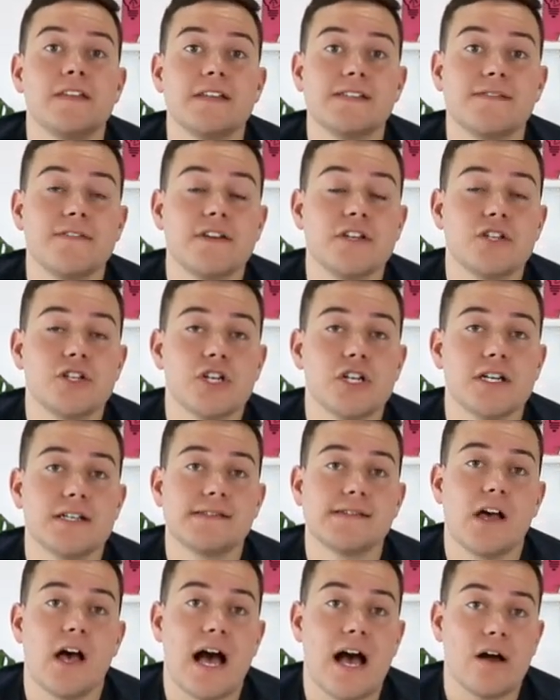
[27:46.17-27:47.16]
This feature
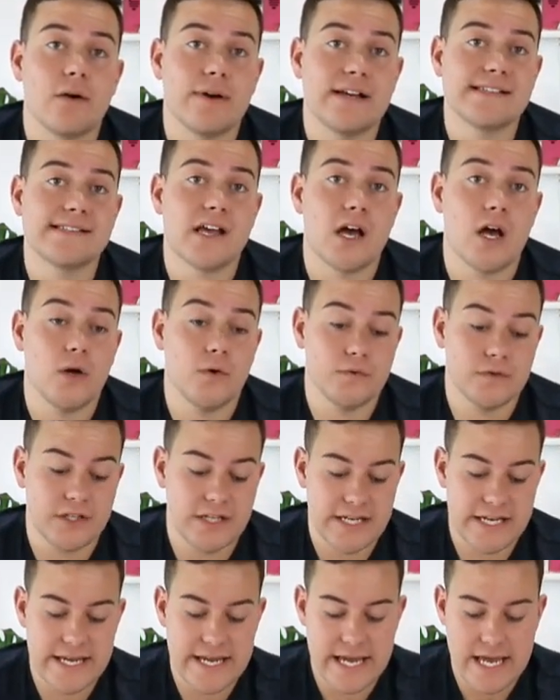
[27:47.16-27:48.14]
is iOS
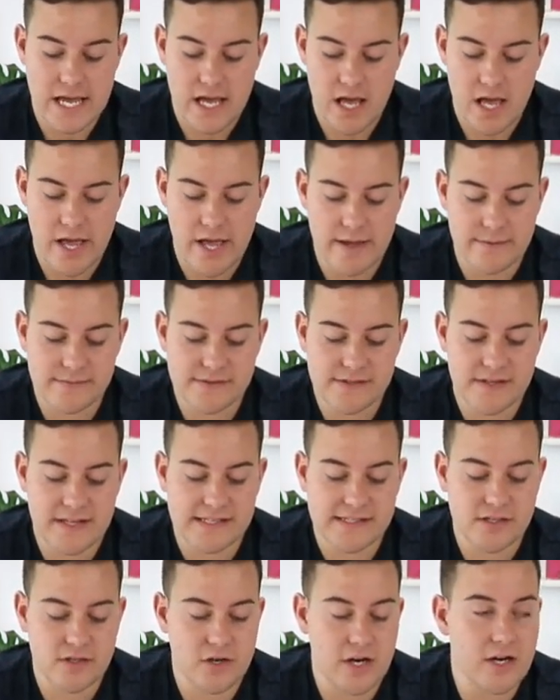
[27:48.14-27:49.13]
only, um, so mm-hmm.
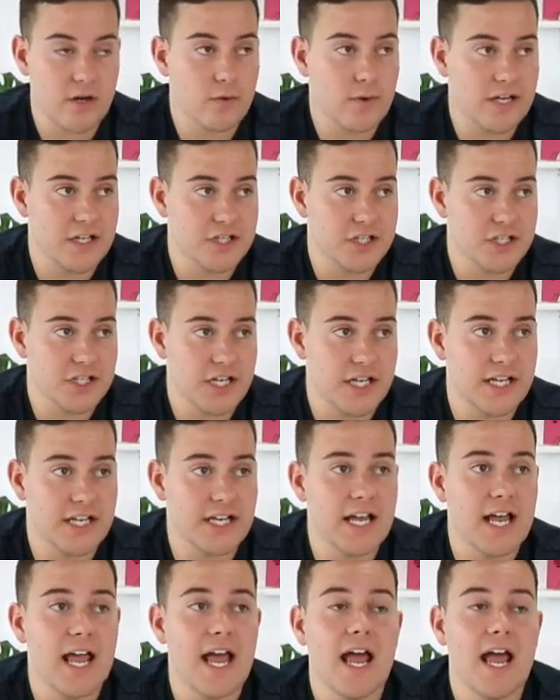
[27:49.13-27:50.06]
that's a great question.